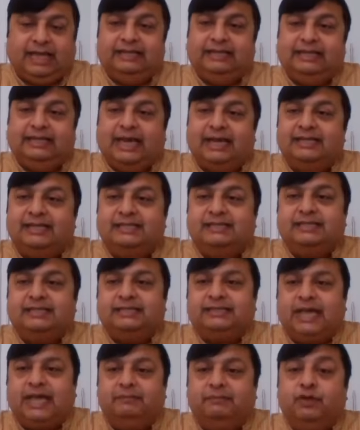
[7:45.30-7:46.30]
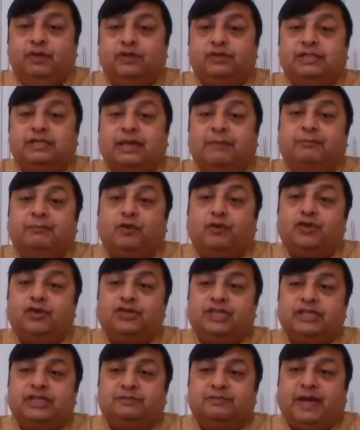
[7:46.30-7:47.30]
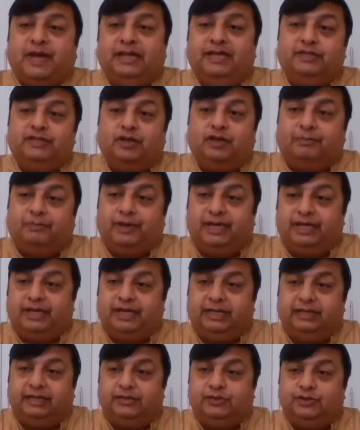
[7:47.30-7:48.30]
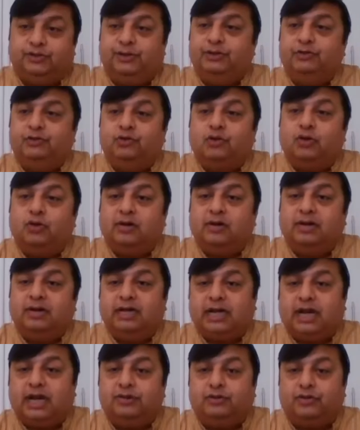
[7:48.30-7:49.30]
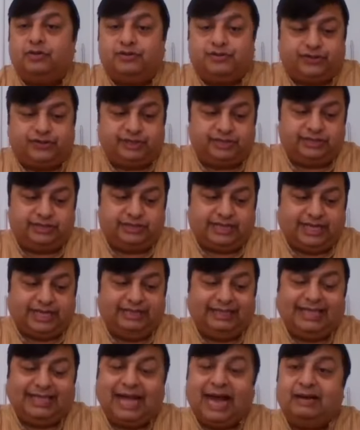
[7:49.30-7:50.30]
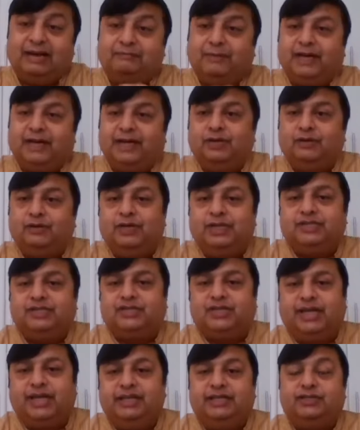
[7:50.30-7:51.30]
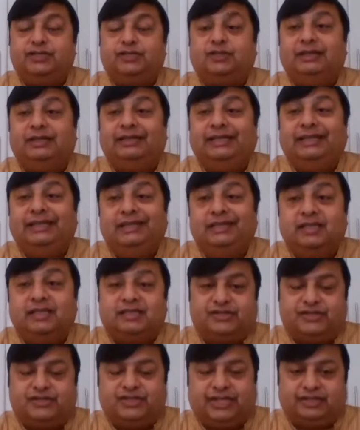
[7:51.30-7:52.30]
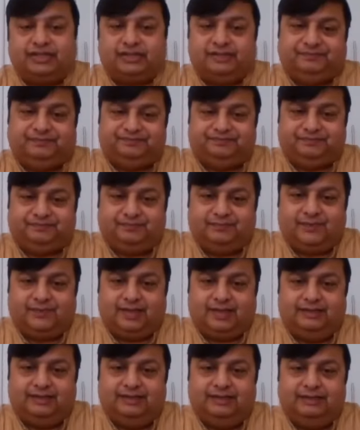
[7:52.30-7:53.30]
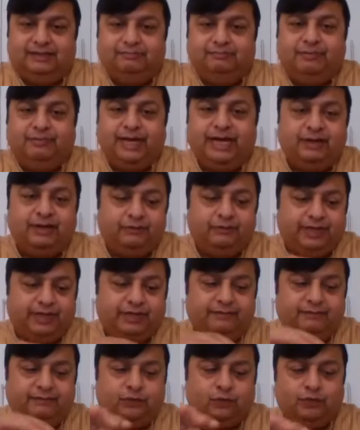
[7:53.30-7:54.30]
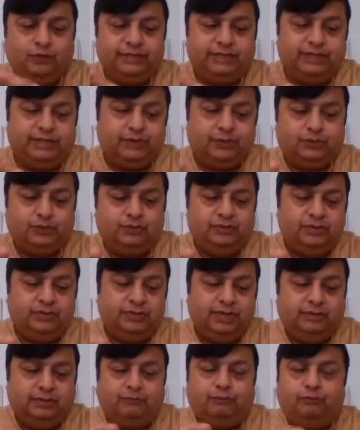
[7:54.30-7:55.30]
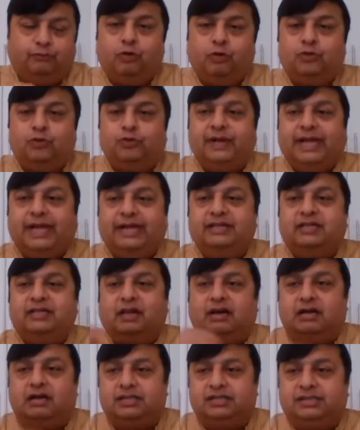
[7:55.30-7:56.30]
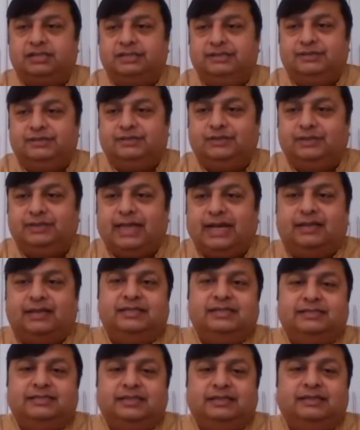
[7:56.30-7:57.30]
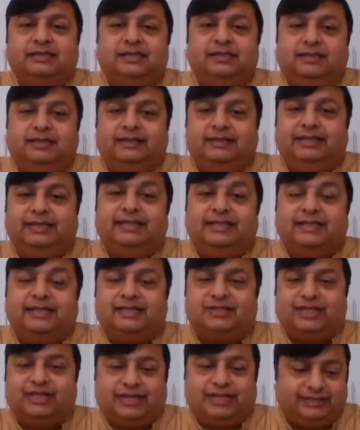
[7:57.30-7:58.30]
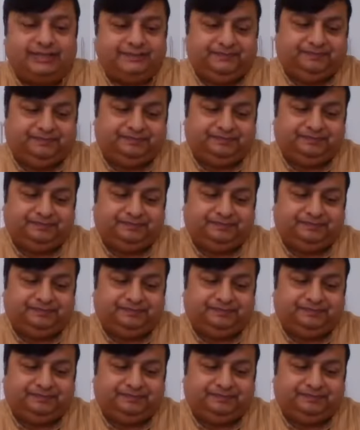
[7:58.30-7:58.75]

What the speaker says: And that is the time your subconscious mind is operating. So you no longer unconscious. And that particular state is called theta state. Brain wave goes into 4 to 8 hertz. So that is the theta state.